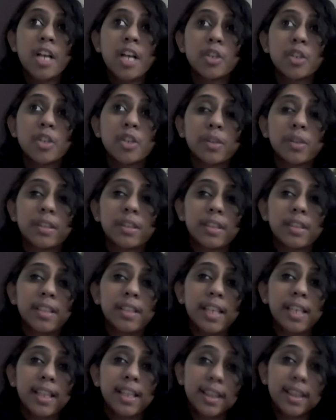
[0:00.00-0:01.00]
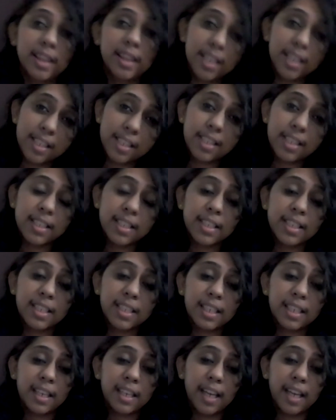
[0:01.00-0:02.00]
So in this
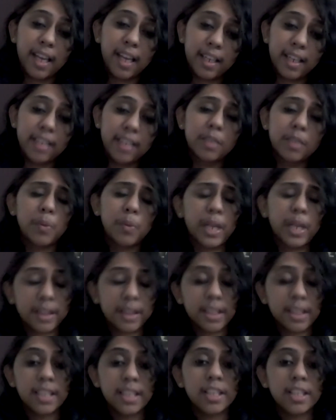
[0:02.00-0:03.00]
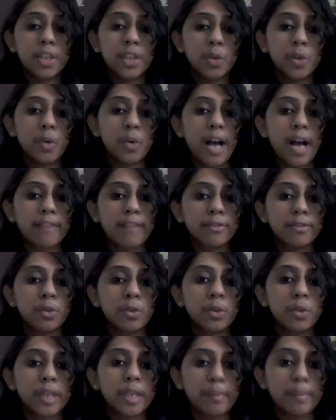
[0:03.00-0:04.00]
area, the one thing that you have
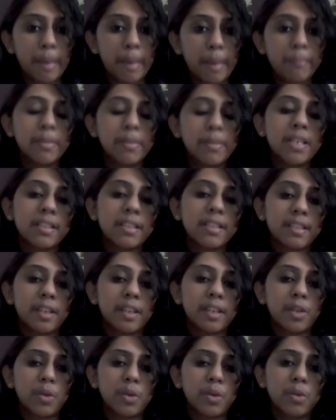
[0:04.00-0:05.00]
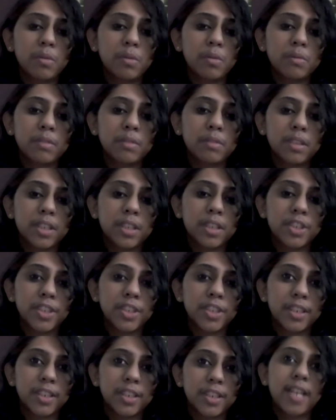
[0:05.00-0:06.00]
to remember is that, you know, the
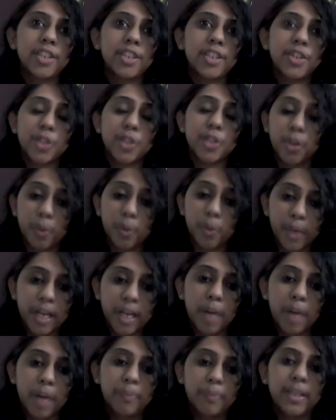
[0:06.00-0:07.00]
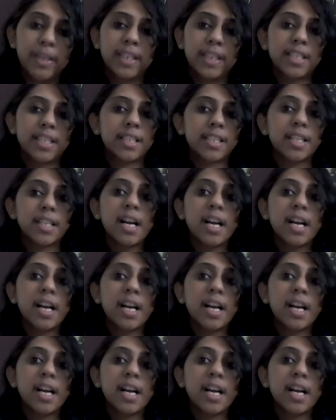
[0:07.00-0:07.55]
children are just growing up, they're just